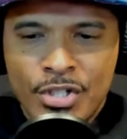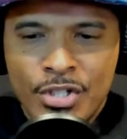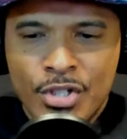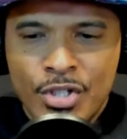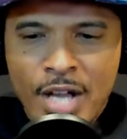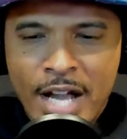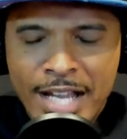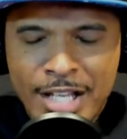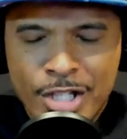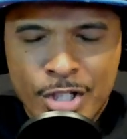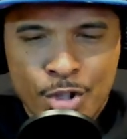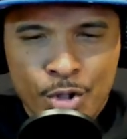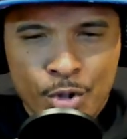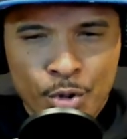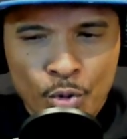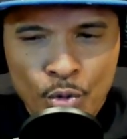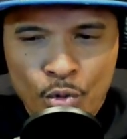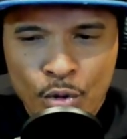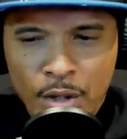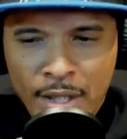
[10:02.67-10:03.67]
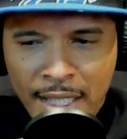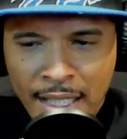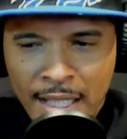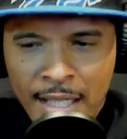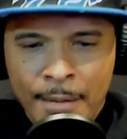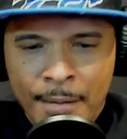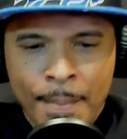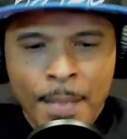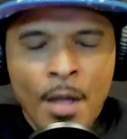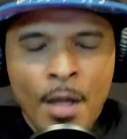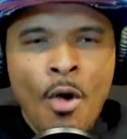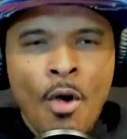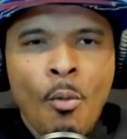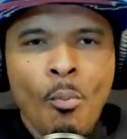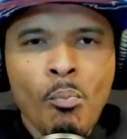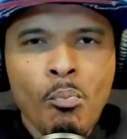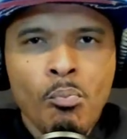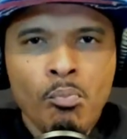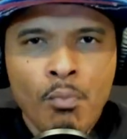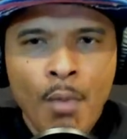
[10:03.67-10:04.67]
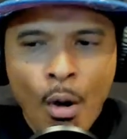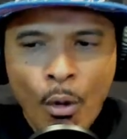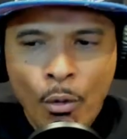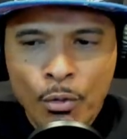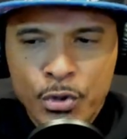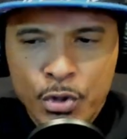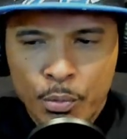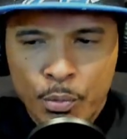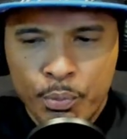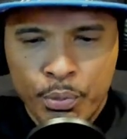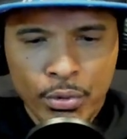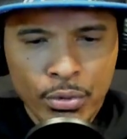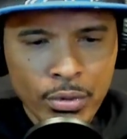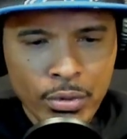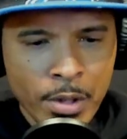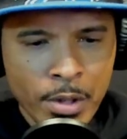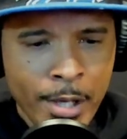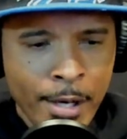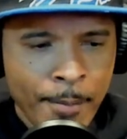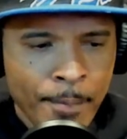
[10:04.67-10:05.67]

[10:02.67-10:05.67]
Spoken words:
a truly multiple